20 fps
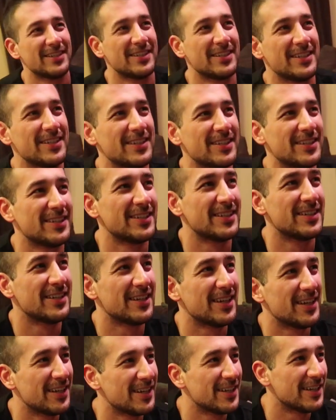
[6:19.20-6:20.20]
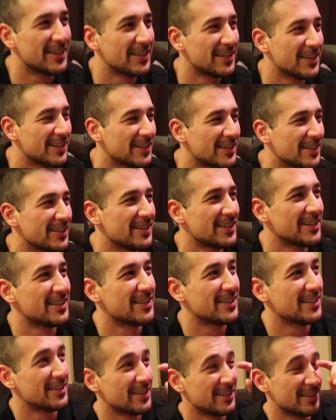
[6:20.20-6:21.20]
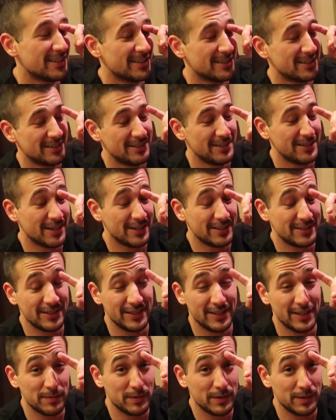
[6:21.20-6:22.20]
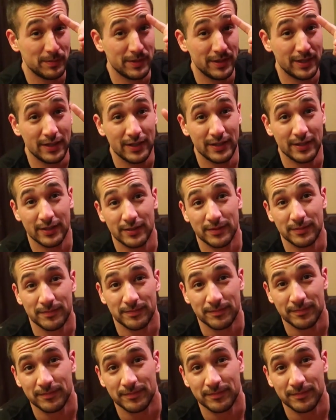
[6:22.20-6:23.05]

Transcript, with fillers: did find it. Wrap up is better than everybody. I don't care what anybody says. You guys did get me in the beginning, though. All